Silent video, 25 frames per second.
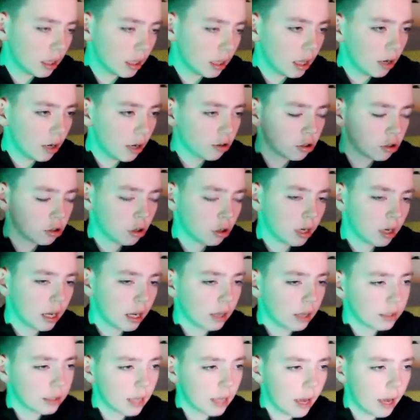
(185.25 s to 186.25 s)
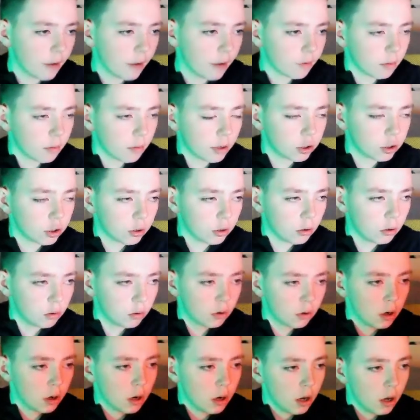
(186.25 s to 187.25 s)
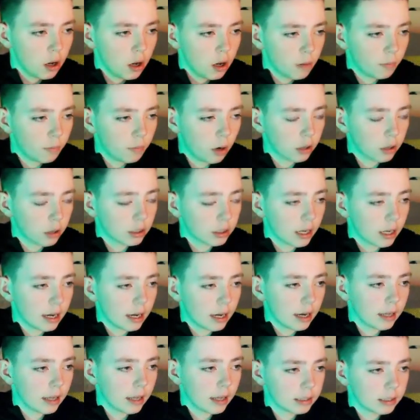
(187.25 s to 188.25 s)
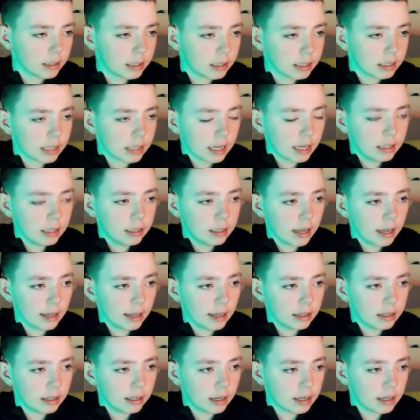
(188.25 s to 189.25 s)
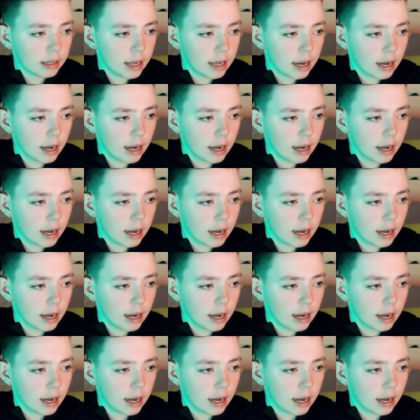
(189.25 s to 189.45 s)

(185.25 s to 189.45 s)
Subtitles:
It was a great attack from Israel, but it hits the side net in the end.